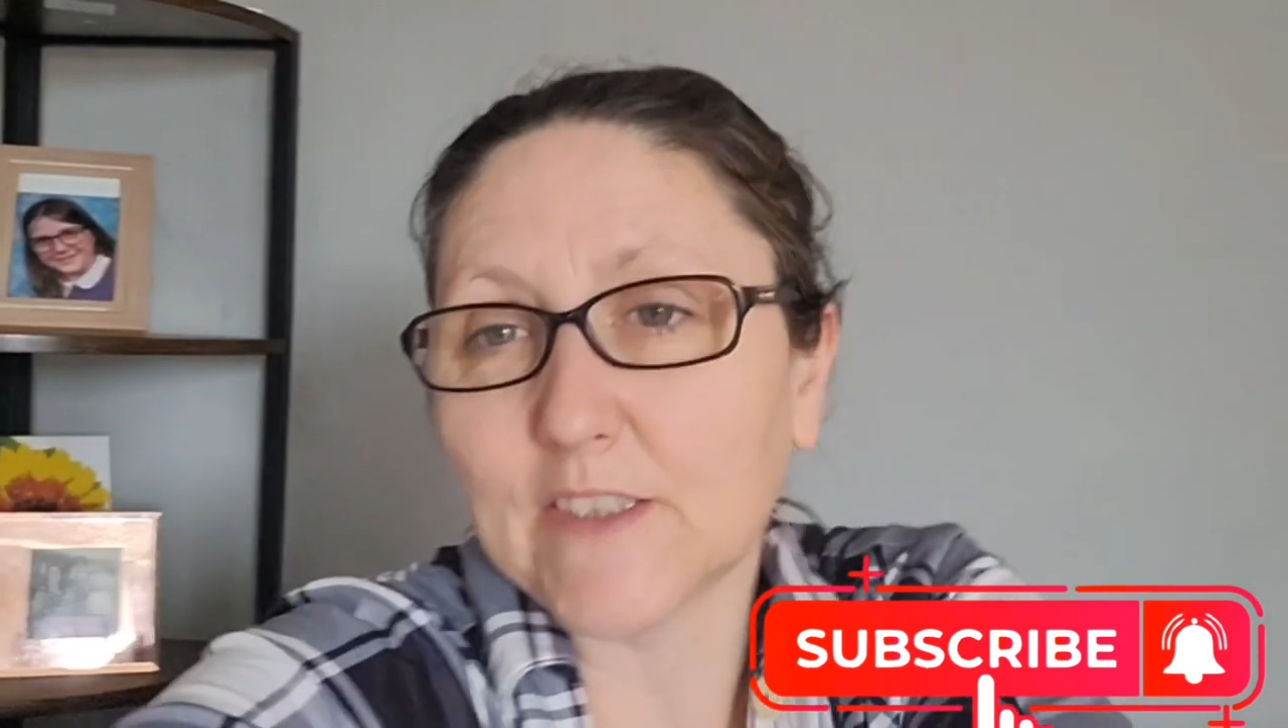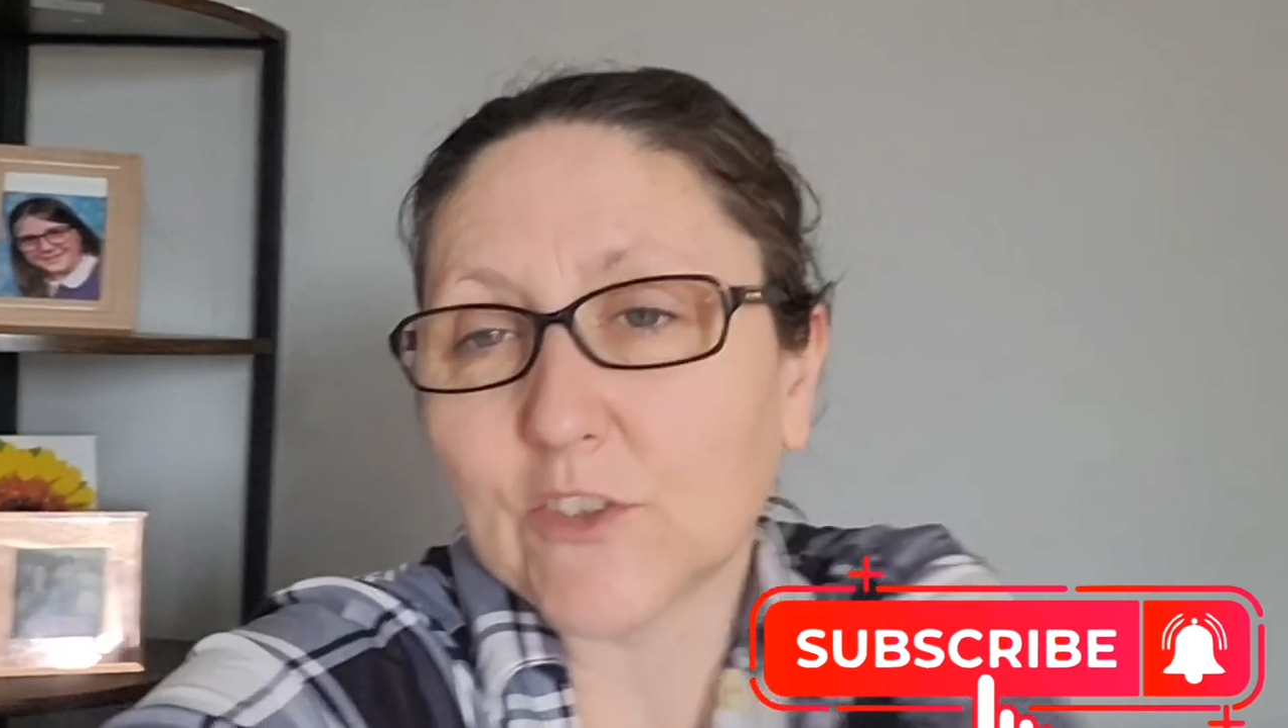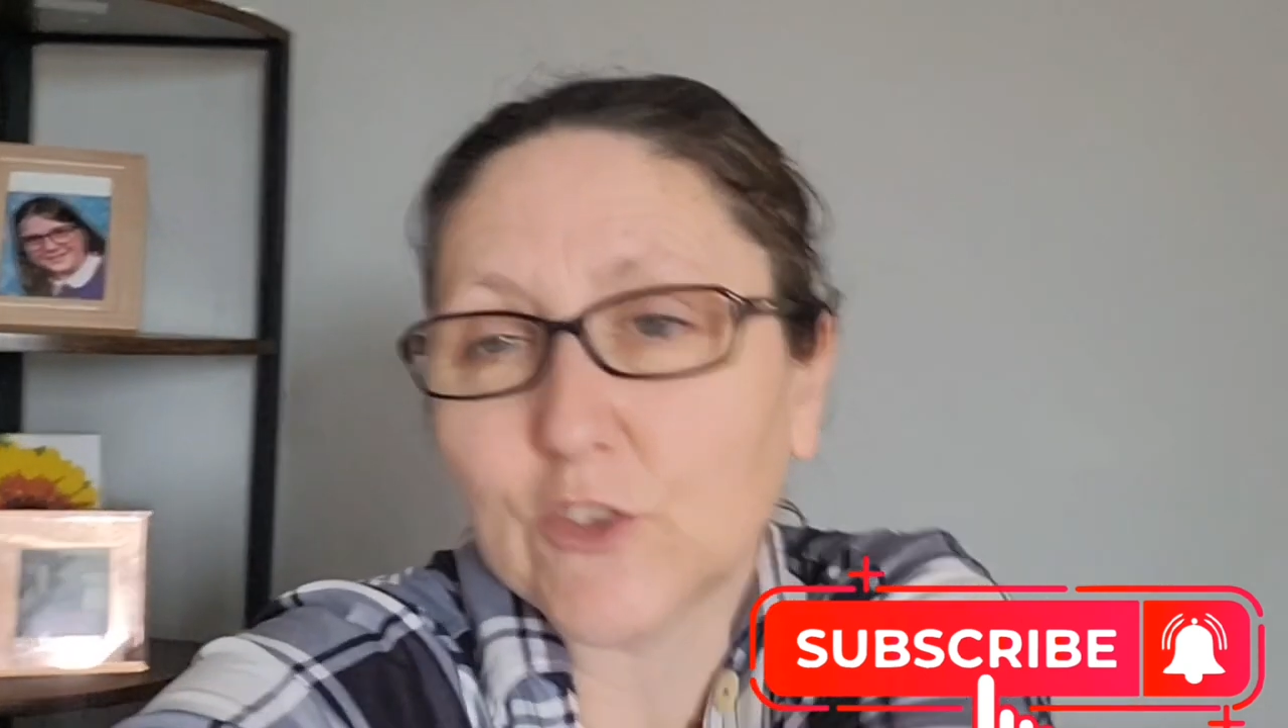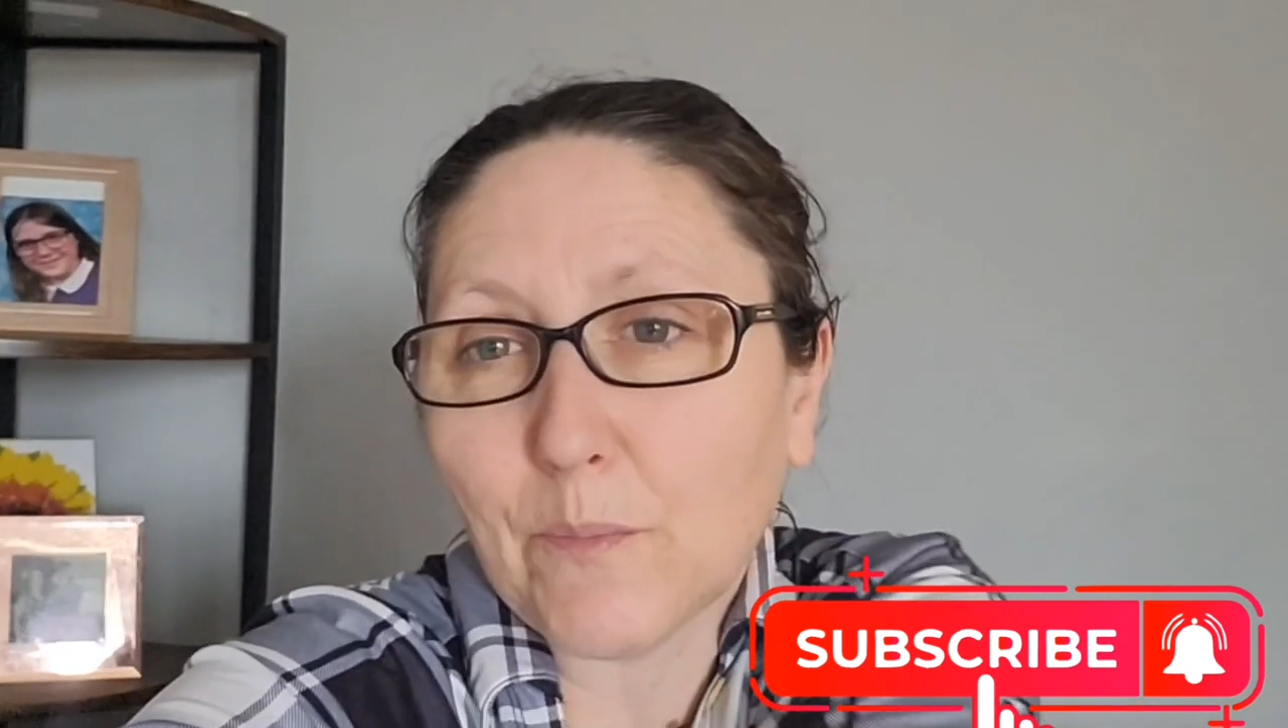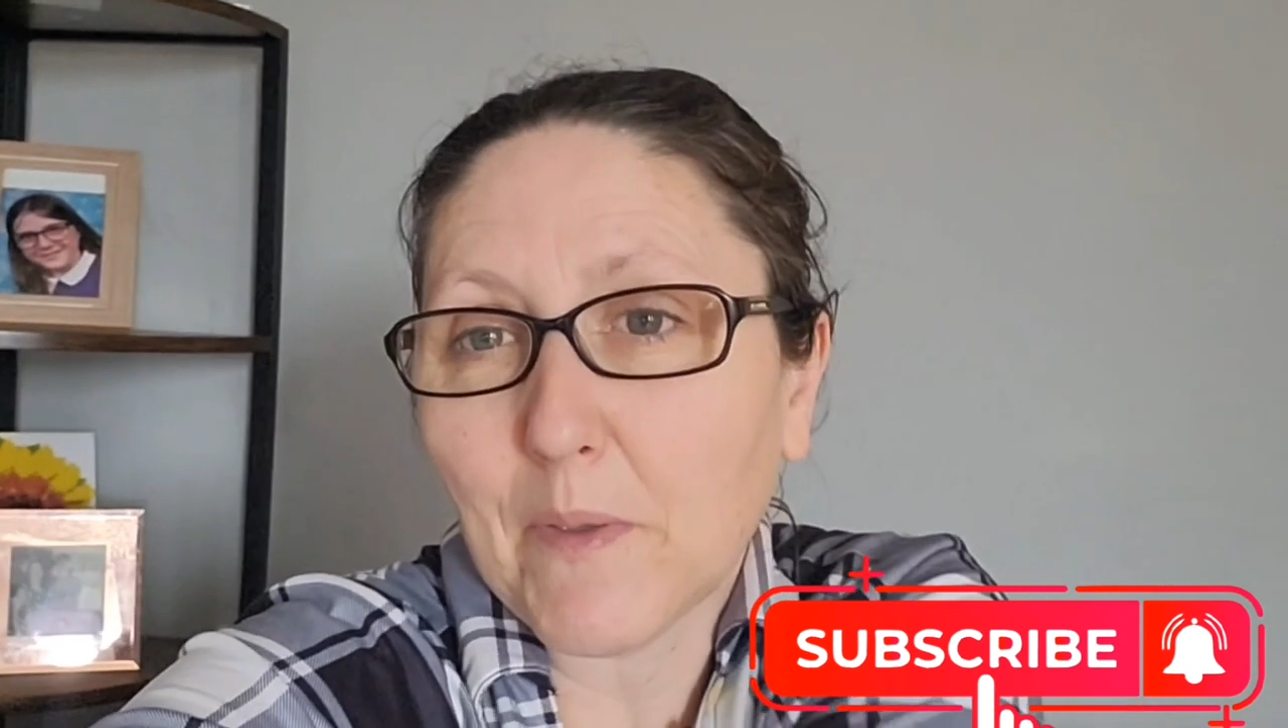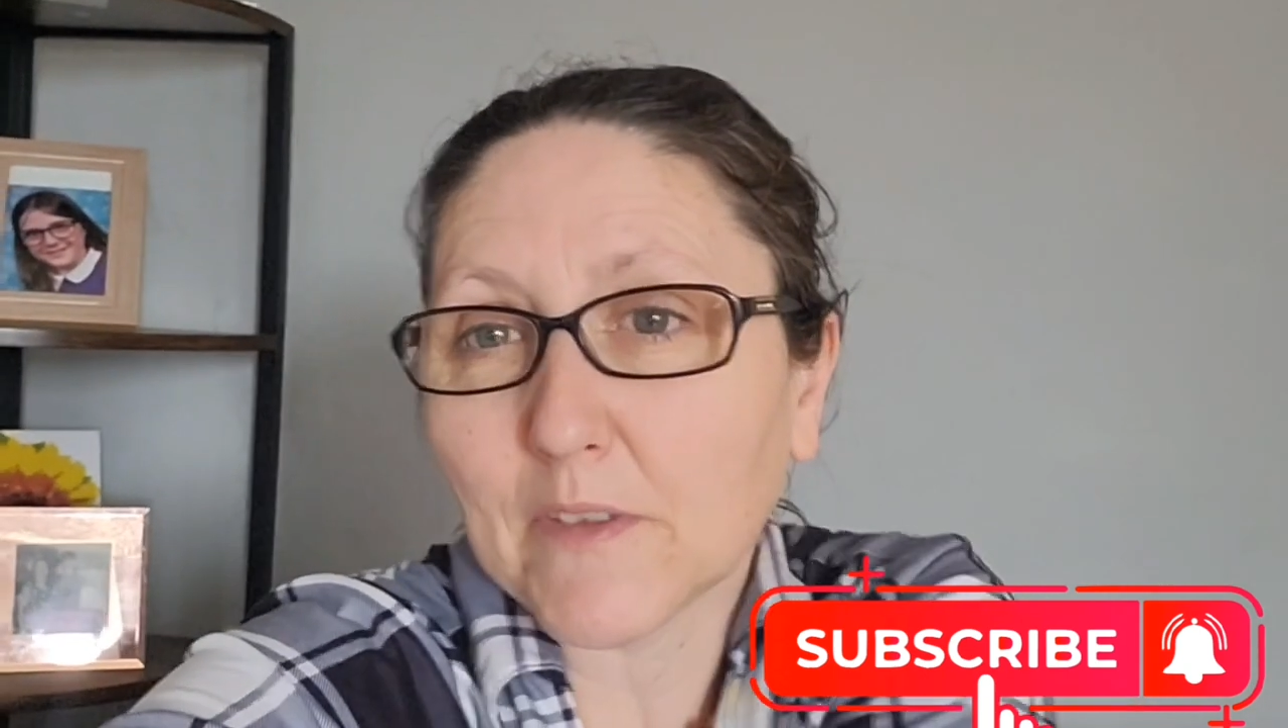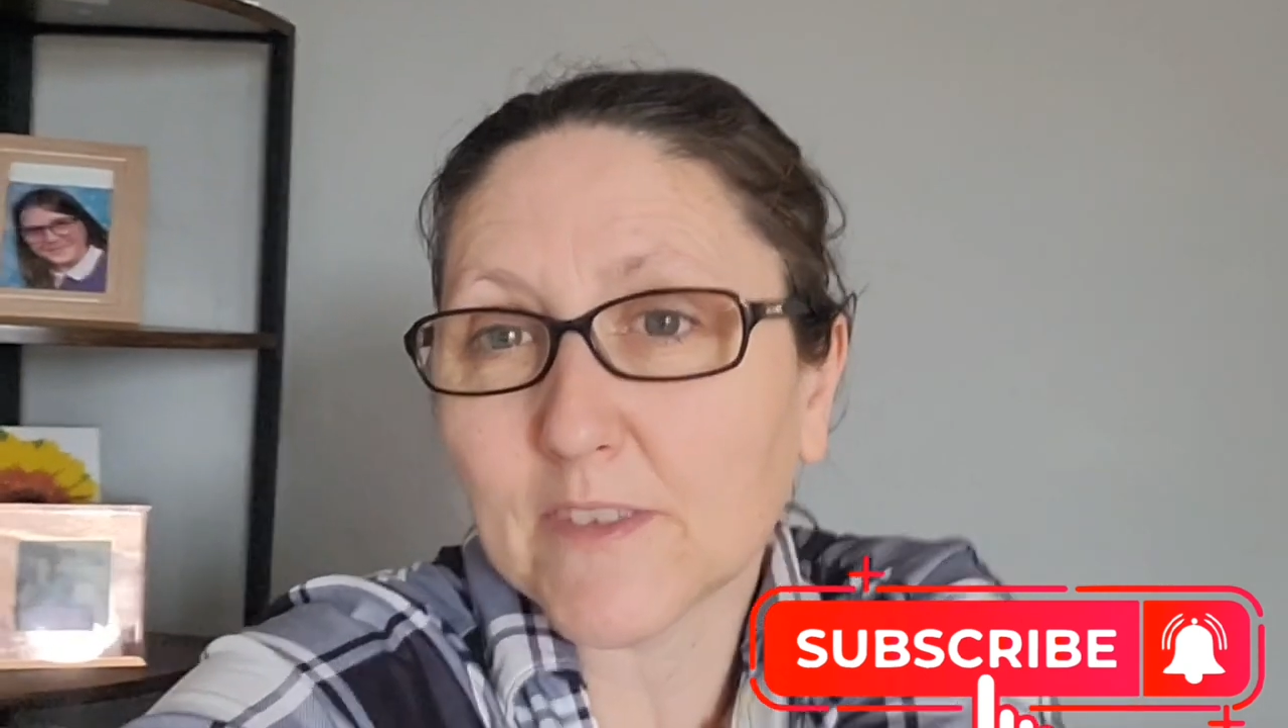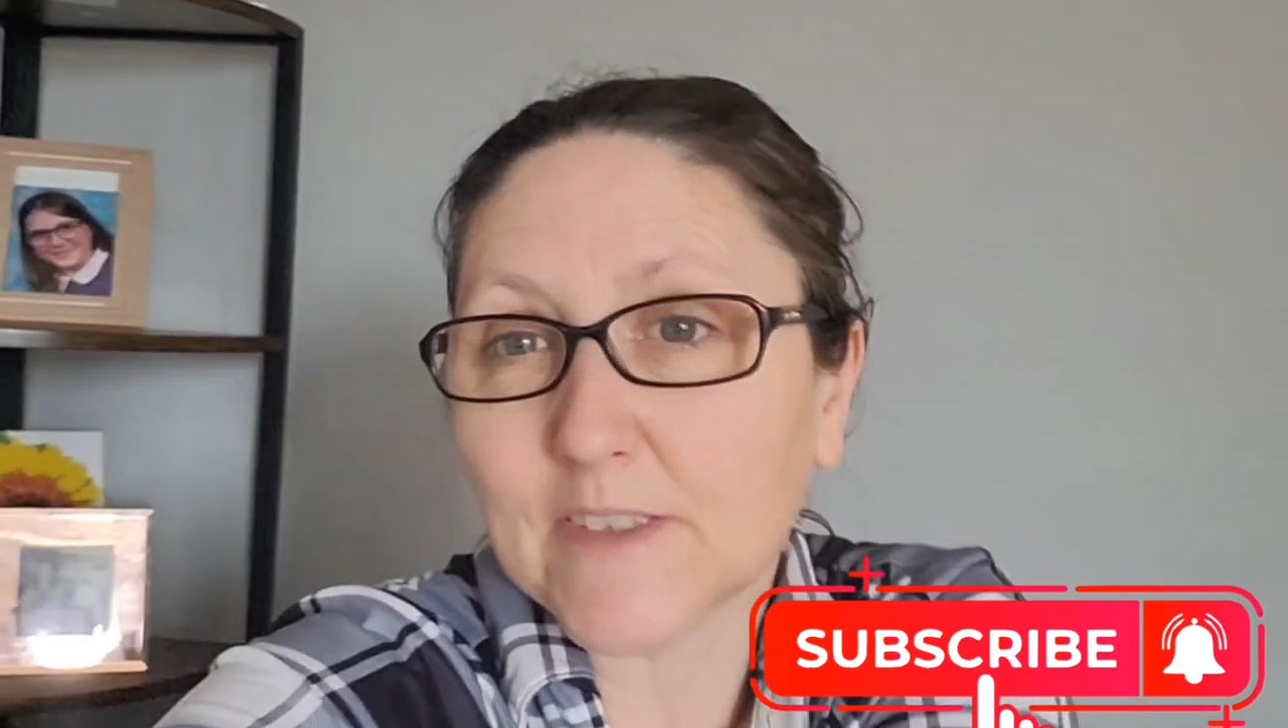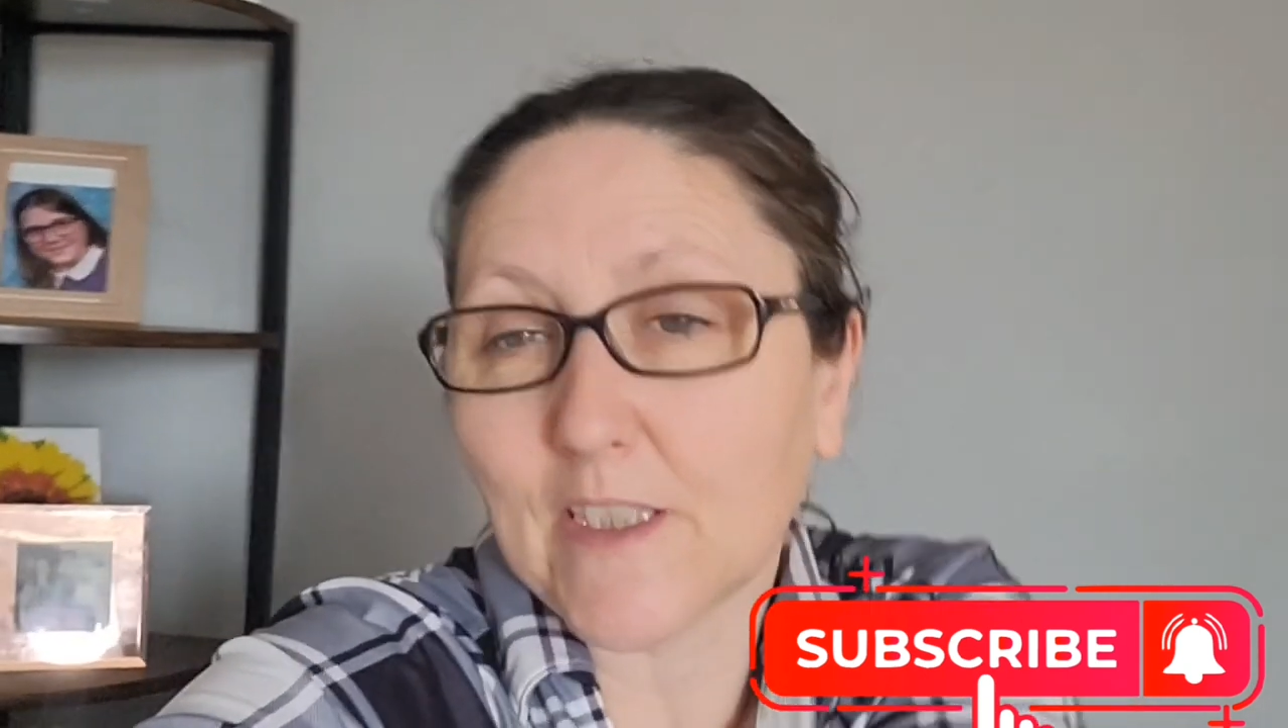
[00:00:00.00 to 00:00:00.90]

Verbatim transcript: need to shop, I'll